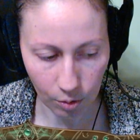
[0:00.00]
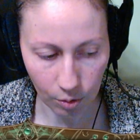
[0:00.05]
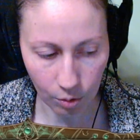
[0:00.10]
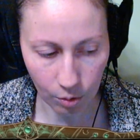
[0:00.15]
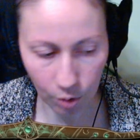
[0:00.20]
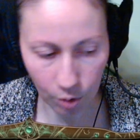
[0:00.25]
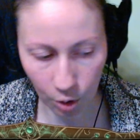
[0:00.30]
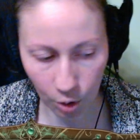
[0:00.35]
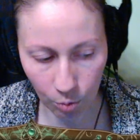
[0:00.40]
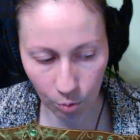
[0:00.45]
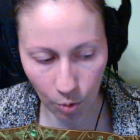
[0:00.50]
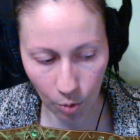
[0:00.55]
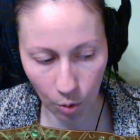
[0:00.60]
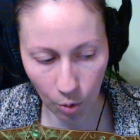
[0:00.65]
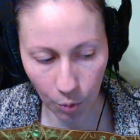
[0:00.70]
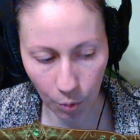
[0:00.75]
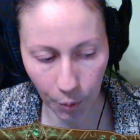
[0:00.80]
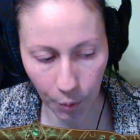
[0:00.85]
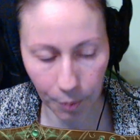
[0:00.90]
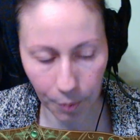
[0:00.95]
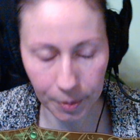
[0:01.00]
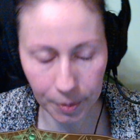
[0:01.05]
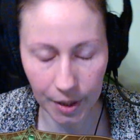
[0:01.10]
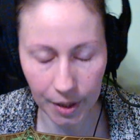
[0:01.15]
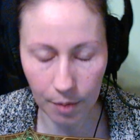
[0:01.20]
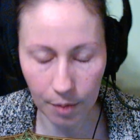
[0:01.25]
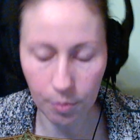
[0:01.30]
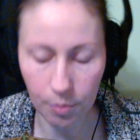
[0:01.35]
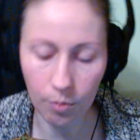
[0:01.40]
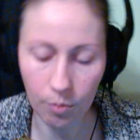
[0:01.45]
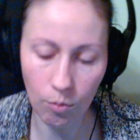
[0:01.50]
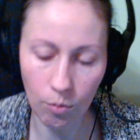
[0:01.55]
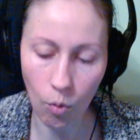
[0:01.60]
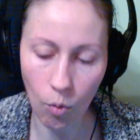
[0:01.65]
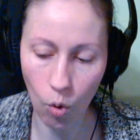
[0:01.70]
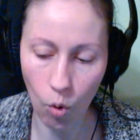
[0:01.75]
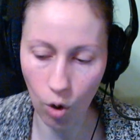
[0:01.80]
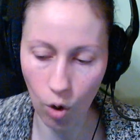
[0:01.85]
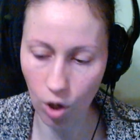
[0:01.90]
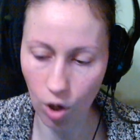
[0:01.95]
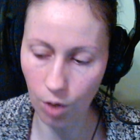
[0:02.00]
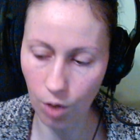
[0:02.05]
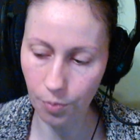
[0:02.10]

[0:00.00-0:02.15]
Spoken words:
her role will be more,